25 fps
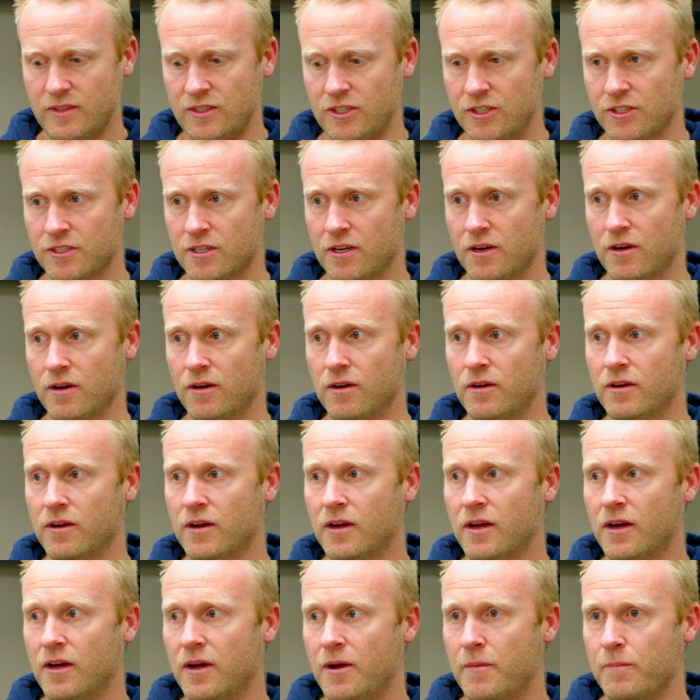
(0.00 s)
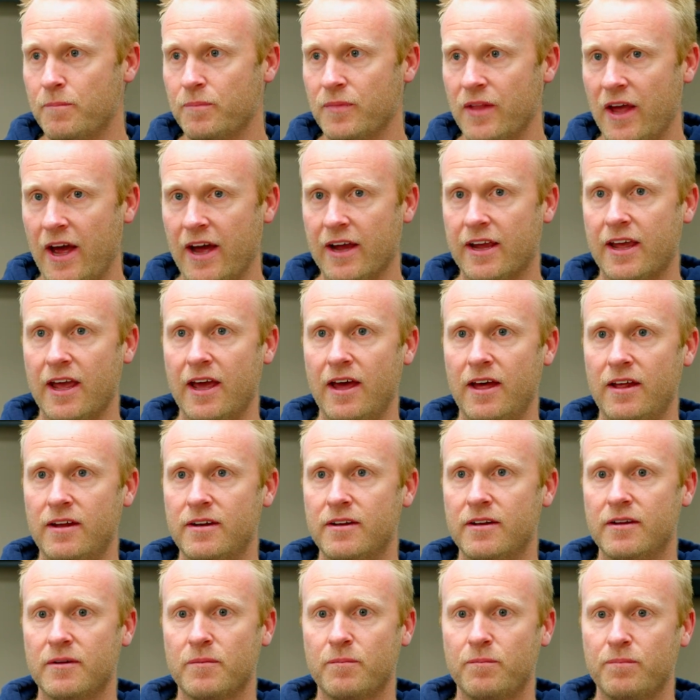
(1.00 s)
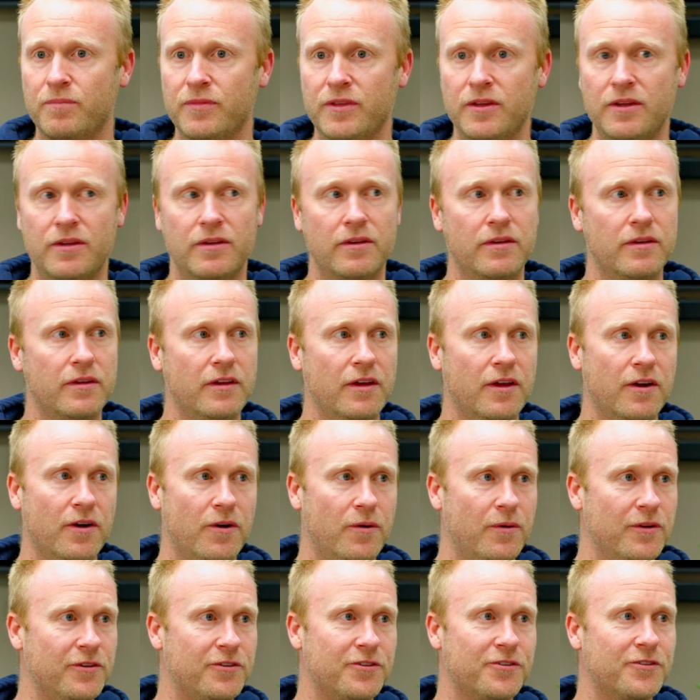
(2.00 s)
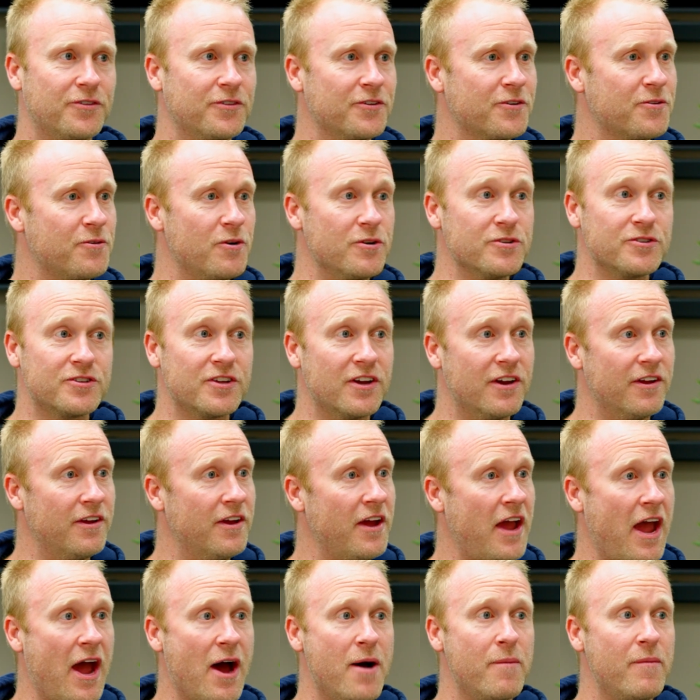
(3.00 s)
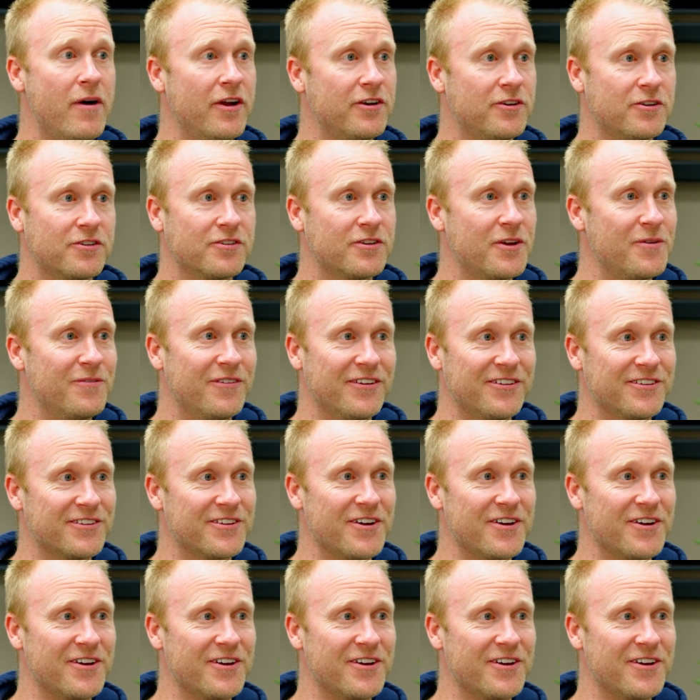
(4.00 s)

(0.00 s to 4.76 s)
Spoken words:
So again, it's quantity, how much skimming is